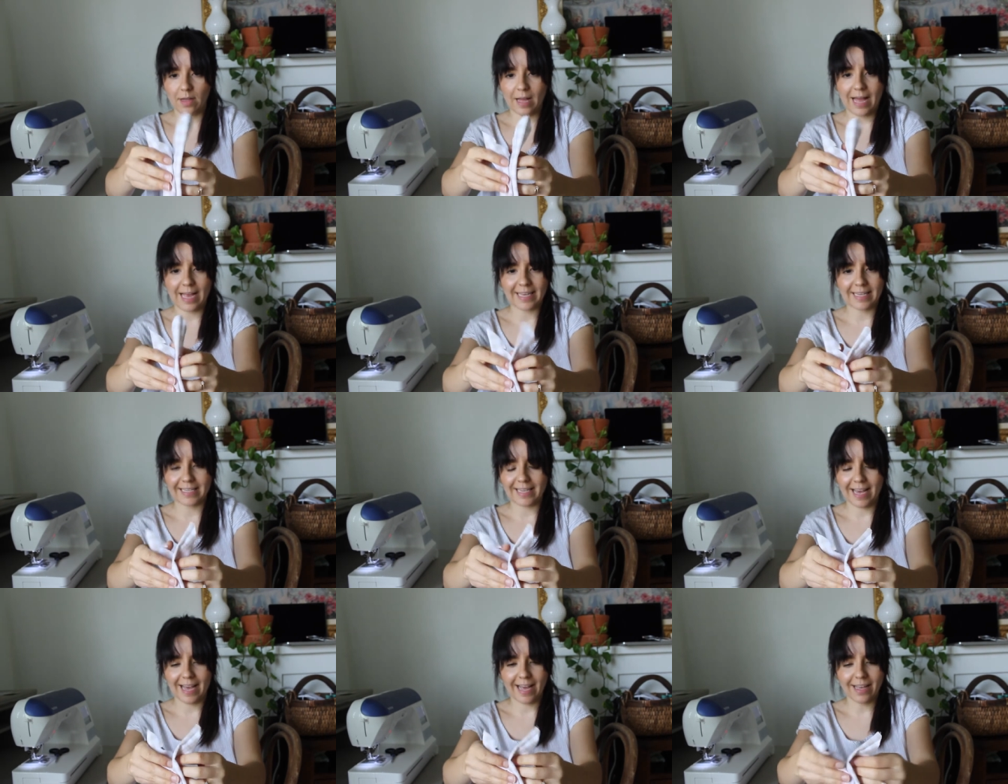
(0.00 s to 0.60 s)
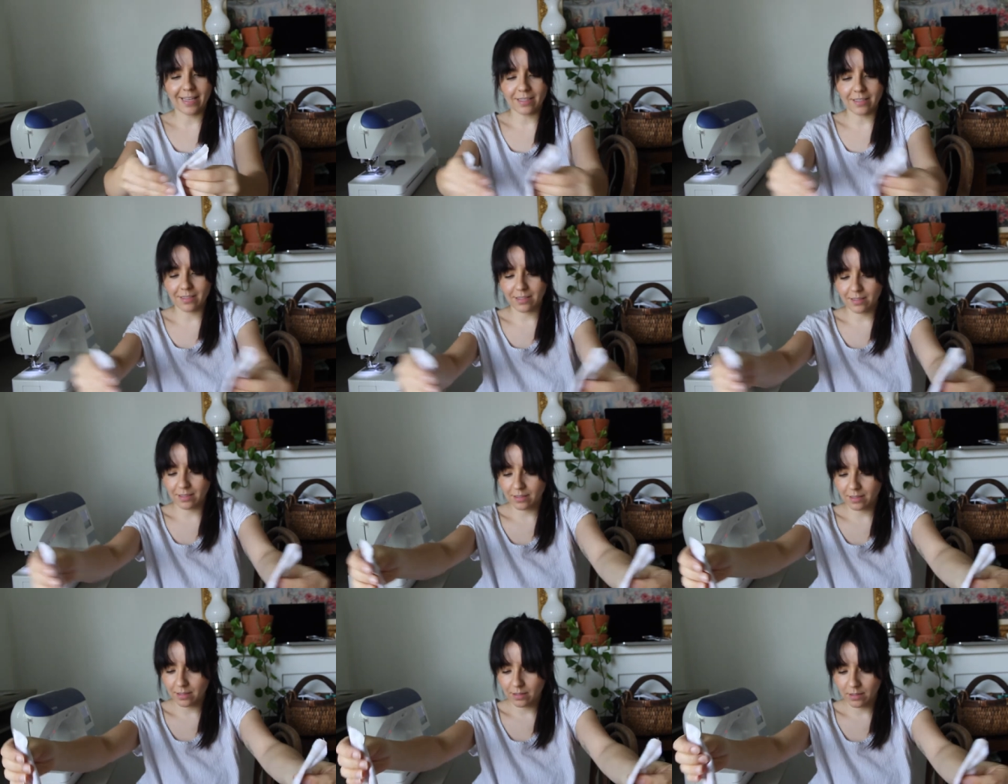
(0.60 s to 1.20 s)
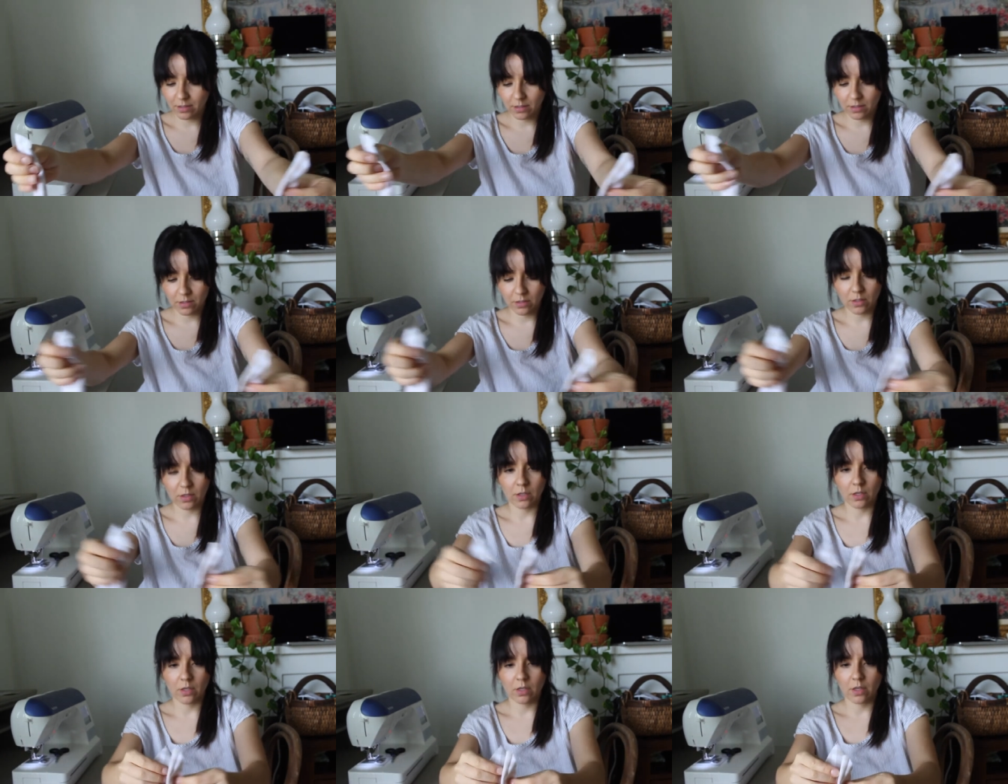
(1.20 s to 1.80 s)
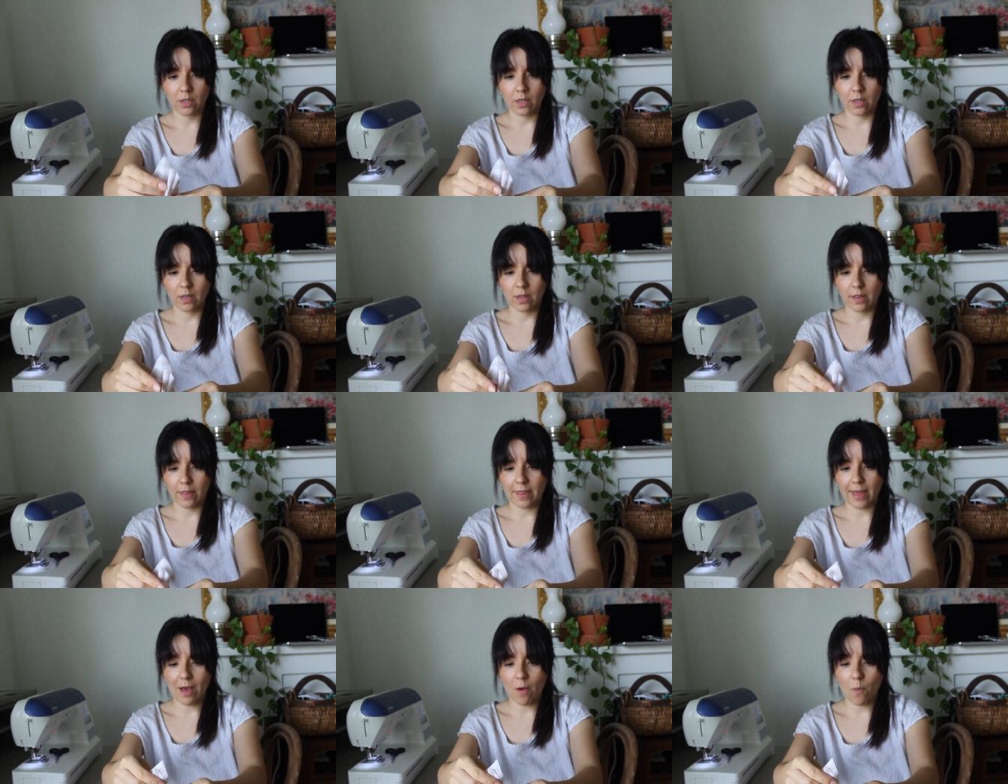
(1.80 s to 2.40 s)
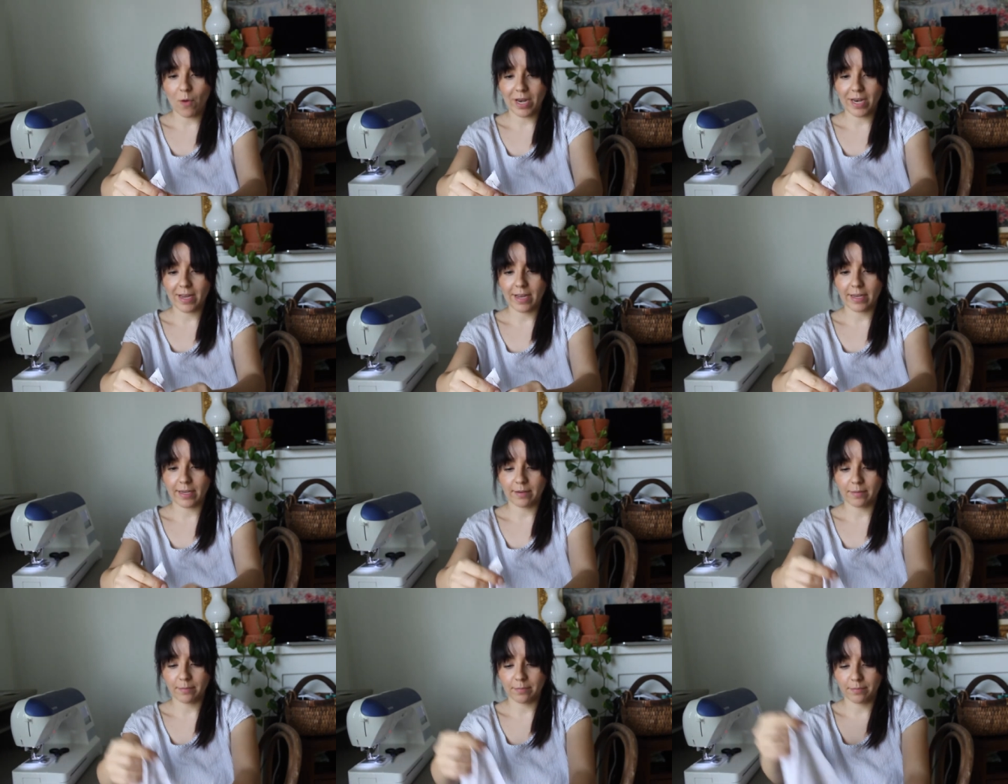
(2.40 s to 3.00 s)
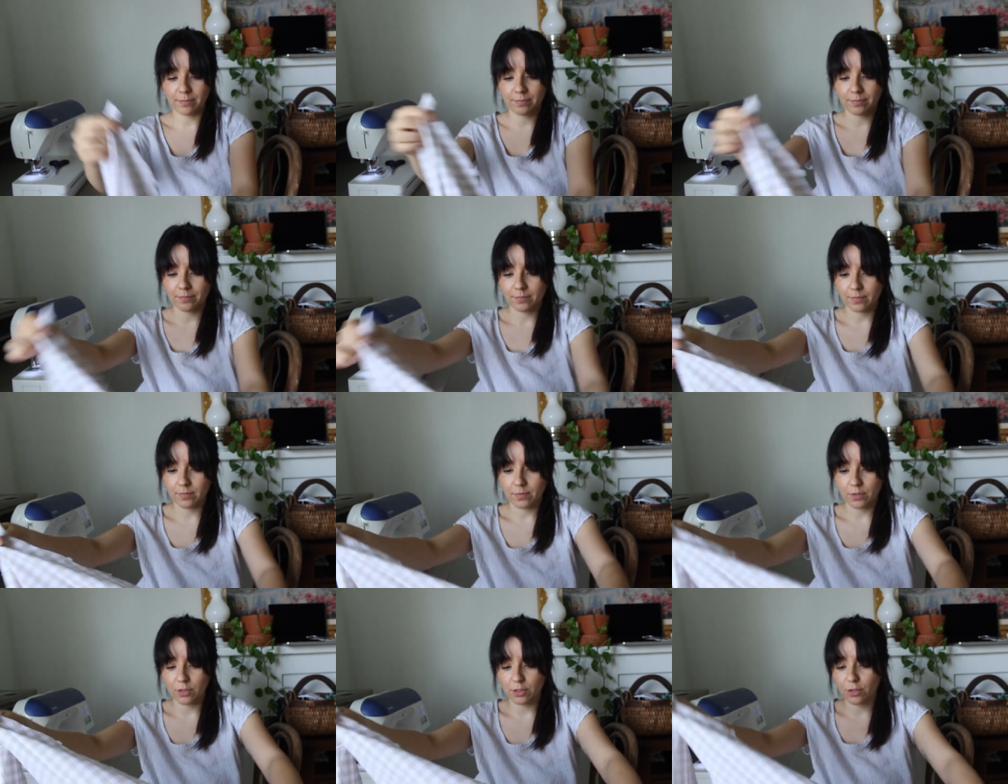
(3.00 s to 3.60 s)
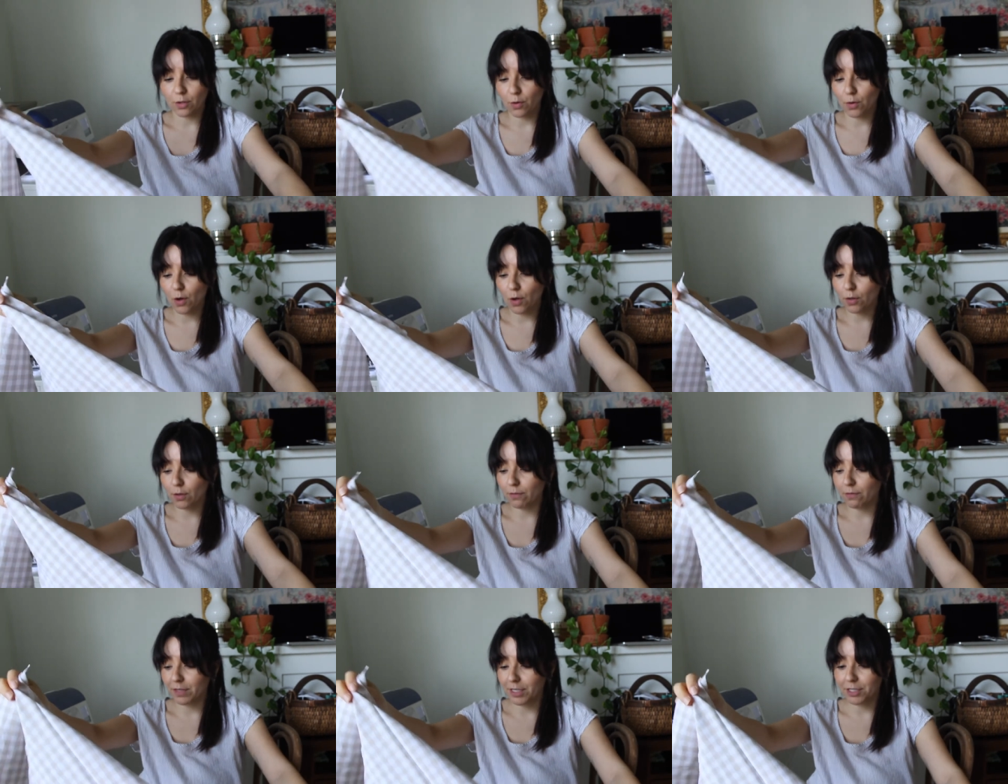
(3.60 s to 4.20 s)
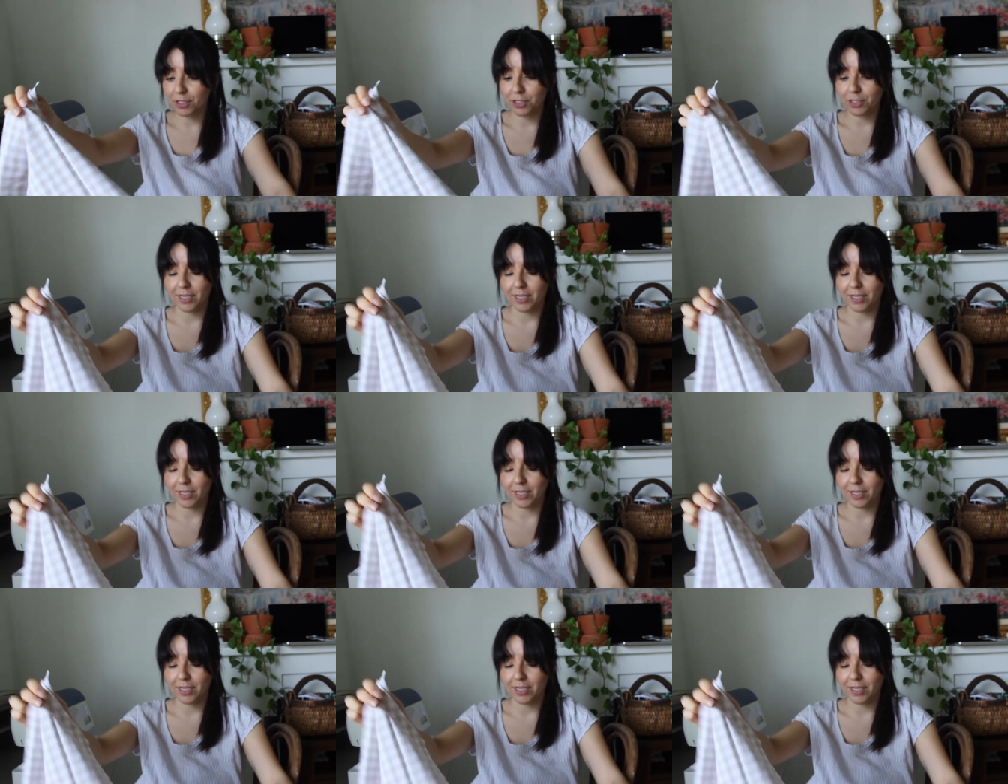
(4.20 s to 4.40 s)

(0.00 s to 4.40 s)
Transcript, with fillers: I guess that when I sew all of these